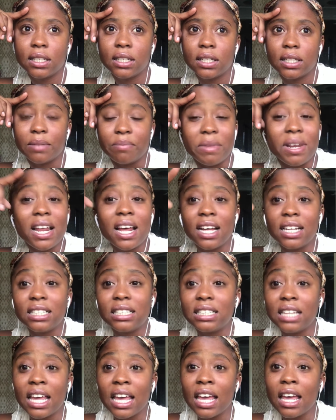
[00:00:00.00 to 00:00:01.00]
me not
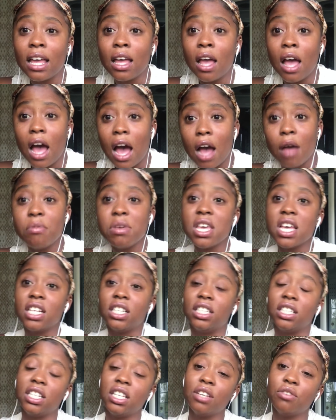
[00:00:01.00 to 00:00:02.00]
say I be a
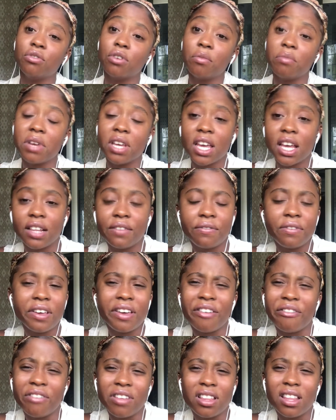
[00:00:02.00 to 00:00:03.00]
zero me get for
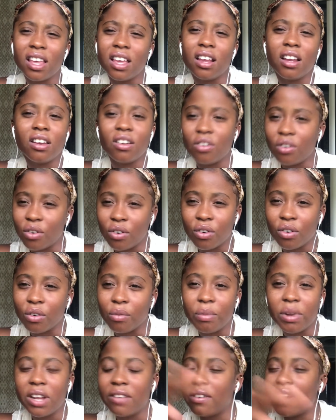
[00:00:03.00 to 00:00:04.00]
everything. No, me
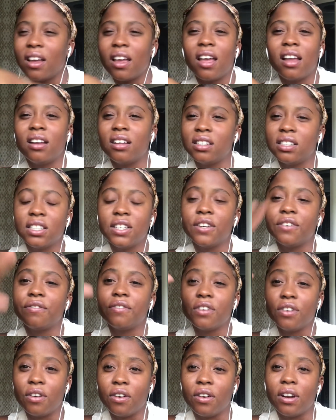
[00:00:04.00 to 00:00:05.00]
never get a zero for
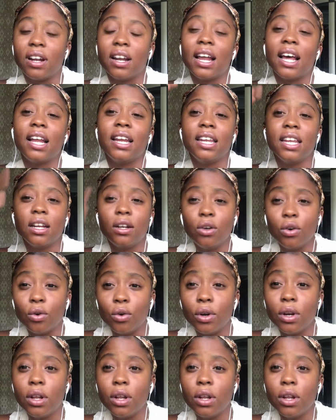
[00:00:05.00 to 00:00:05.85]
nothing. I did good,